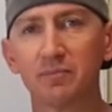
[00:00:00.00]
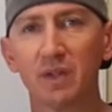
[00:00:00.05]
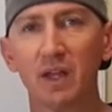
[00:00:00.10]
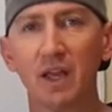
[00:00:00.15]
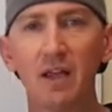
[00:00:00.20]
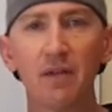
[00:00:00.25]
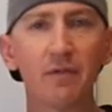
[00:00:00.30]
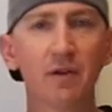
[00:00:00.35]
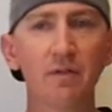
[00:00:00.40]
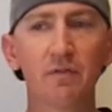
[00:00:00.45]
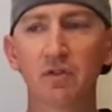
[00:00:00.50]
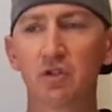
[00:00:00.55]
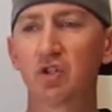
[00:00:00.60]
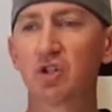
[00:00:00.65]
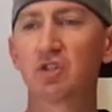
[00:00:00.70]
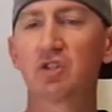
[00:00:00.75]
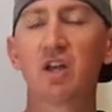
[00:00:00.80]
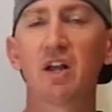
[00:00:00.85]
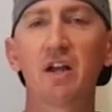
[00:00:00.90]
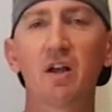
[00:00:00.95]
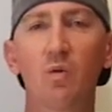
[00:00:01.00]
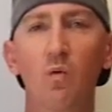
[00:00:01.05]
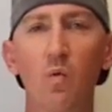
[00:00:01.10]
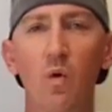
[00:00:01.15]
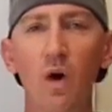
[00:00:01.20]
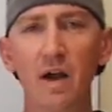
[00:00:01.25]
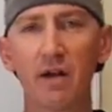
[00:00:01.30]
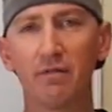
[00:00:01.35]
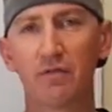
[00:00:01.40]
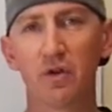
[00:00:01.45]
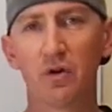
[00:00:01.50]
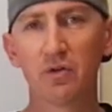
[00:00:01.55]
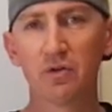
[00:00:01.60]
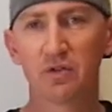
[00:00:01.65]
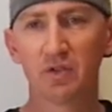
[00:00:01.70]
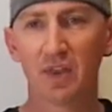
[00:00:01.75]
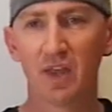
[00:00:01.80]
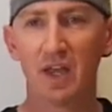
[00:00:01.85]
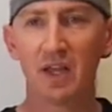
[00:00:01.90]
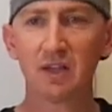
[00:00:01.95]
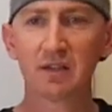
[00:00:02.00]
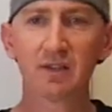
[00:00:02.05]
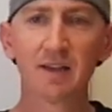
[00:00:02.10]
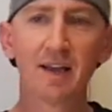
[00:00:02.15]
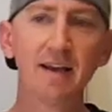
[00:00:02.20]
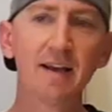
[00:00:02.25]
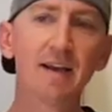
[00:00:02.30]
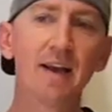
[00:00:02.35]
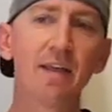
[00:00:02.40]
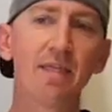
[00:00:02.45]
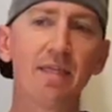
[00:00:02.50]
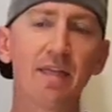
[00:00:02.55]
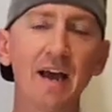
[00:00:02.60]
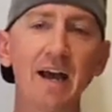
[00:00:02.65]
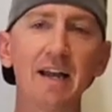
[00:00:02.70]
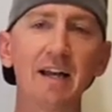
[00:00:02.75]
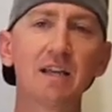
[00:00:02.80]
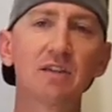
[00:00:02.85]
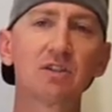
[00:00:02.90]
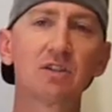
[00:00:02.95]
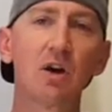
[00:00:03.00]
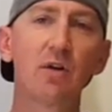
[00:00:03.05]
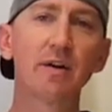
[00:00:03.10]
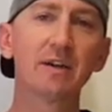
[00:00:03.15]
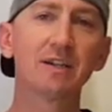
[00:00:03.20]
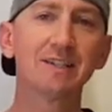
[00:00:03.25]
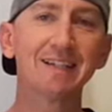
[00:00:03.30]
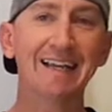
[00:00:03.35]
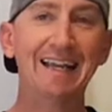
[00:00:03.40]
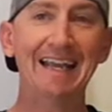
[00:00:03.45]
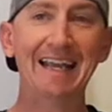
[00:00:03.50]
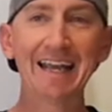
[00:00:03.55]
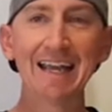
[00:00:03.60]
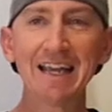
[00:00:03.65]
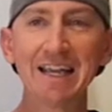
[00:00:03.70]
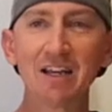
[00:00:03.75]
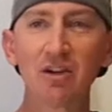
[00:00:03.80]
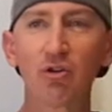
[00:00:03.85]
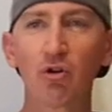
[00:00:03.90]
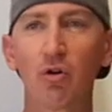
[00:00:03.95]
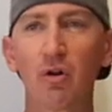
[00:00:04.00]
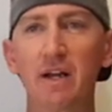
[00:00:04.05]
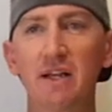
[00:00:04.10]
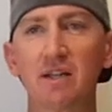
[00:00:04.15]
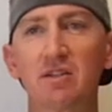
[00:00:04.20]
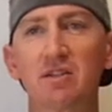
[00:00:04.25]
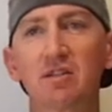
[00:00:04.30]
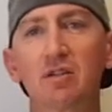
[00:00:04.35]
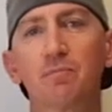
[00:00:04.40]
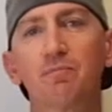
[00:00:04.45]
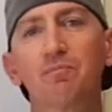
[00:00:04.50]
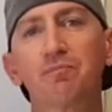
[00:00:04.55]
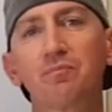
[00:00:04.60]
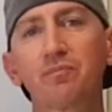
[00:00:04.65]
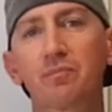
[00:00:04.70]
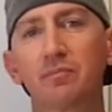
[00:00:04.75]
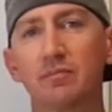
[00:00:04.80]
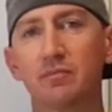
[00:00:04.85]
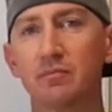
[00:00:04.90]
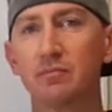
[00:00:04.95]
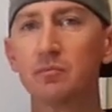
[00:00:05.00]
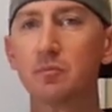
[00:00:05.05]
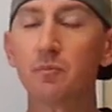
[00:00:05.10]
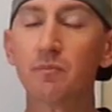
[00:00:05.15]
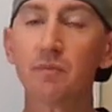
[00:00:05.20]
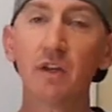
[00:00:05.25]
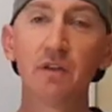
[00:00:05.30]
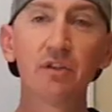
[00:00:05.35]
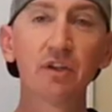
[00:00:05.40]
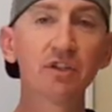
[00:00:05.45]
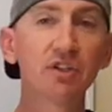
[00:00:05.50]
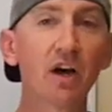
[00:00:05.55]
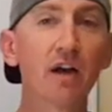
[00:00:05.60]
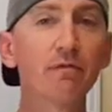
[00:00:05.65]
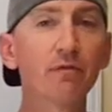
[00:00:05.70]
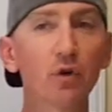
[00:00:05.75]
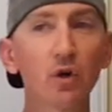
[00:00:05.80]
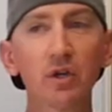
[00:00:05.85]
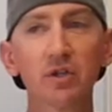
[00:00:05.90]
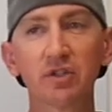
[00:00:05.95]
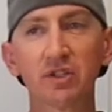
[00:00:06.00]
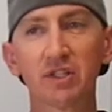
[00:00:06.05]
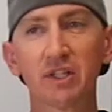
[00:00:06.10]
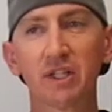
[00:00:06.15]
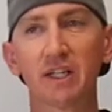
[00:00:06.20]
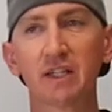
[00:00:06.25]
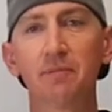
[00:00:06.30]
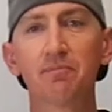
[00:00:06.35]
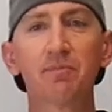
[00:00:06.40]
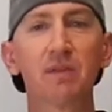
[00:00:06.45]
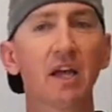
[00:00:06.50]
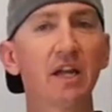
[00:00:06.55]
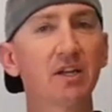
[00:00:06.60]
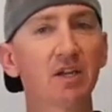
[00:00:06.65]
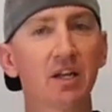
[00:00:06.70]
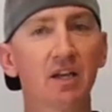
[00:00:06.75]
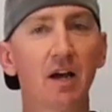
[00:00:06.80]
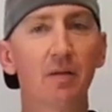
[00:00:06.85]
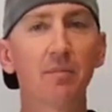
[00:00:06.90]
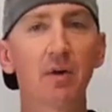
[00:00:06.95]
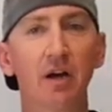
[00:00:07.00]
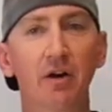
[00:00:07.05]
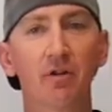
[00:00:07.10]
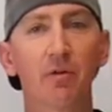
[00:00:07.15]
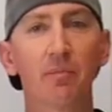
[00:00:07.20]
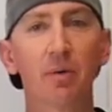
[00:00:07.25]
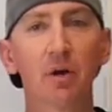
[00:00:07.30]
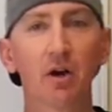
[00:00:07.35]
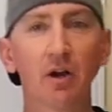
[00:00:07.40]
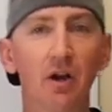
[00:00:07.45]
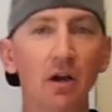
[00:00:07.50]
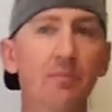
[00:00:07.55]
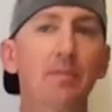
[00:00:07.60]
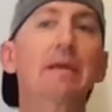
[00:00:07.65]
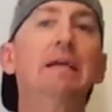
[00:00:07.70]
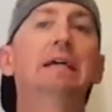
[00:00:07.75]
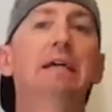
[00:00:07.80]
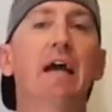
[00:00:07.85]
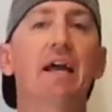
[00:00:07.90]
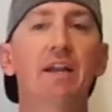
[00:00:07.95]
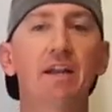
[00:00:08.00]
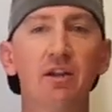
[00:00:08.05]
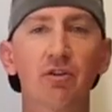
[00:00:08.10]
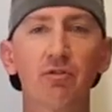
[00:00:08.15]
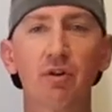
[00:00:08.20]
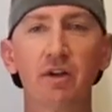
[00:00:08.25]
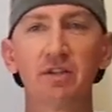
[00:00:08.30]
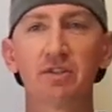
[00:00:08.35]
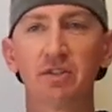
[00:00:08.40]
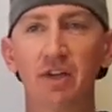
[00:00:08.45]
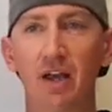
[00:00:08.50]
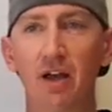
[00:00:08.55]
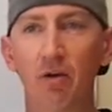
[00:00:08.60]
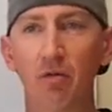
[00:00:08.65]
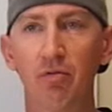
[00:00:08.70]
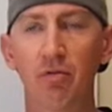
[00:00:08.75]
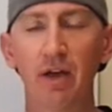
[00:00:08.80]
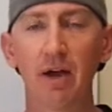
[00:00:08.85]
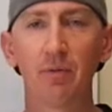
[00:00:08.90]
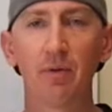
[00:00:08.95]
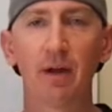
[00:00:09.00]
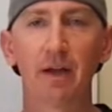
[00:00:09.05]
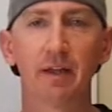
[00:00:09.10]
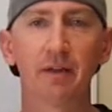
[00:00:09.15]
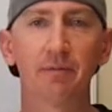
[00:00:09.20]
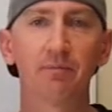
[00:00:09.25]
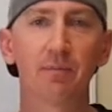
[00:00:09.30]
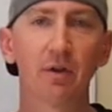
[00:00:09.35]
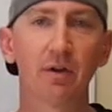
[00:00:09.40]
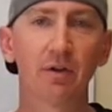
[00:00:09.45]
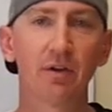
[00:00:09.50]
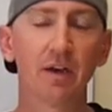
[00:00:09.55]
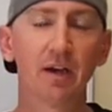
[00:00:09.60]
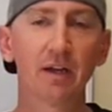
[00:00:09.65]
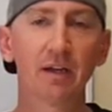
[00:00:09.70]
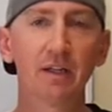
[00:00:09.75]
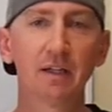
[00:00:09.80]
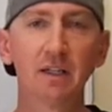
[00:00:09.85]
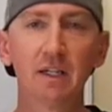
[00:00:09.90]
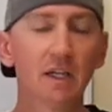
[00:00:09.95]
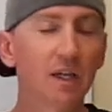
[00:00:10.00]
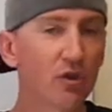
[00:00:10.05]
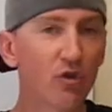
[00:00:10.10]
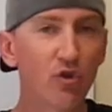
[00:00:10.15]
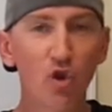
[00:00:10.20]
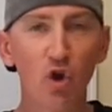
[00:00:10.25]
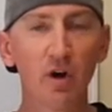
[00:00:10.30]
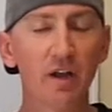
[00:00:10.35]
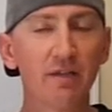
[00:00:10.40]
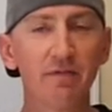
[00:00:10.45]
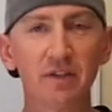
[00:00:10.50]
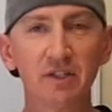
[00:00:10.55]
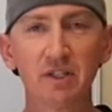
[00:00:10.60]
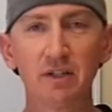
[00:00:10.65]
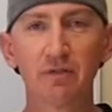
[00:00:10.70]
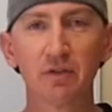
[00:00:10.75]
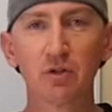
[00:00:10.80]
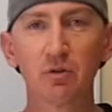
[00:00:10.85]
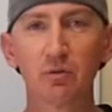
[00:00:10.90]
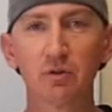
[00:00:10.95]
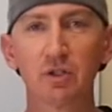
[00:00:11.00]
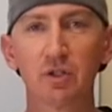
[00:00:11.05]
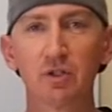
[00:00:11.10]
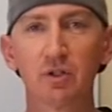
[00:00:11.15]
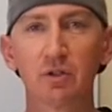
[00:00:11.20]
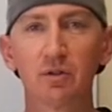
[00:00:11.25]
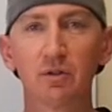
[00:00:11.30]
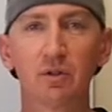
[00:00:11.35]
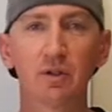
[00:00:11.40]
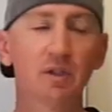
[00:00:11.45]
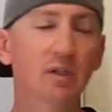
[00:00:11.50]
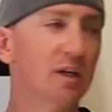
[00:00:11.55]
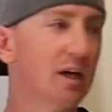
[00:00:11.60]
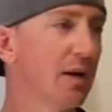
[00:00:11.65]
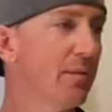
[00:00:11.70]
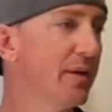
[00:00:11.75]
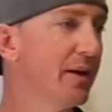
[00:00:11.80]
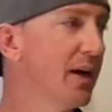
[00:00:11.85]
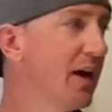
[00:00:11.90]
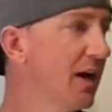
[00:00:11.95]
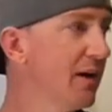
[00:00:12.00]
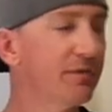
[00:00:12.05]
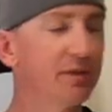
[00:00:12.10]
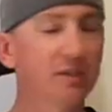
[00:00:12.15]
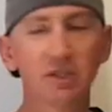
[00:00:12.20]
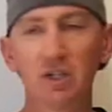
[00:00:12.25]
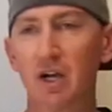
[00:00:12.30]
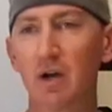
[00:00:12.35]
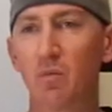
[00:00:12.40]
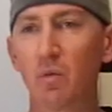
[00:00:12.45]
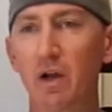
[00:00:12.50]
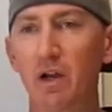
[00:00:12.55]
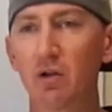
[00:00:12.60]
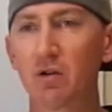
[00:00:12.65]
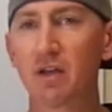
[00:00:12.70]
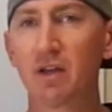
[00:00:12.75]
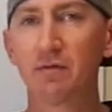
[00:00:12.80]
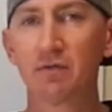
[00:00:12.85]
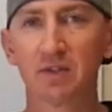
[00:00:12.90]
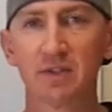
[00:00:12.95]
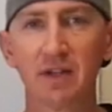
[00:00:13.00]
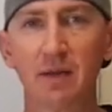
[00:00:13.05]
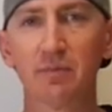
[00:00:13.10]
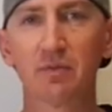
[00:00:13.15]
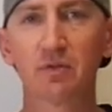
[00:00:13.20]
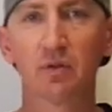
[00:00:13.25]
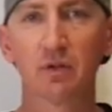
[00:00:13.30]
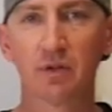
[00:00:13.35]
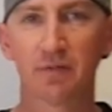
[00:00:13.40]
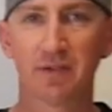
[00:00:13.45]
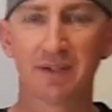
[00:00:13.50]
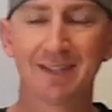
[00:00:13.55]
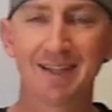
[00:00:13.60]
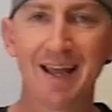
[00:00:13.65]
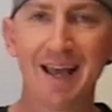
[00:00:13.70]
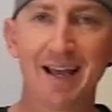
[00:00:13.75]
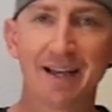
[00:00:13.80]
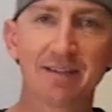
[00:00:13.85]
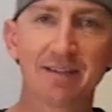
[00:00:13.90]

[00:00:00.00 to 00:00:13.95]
Even if it's just getting one of those things, that is going to increase the diversity in your gut microbiome and increase your health that way, okay? Not even difficult to do. I mean, half the time we're looking for some sort of snack,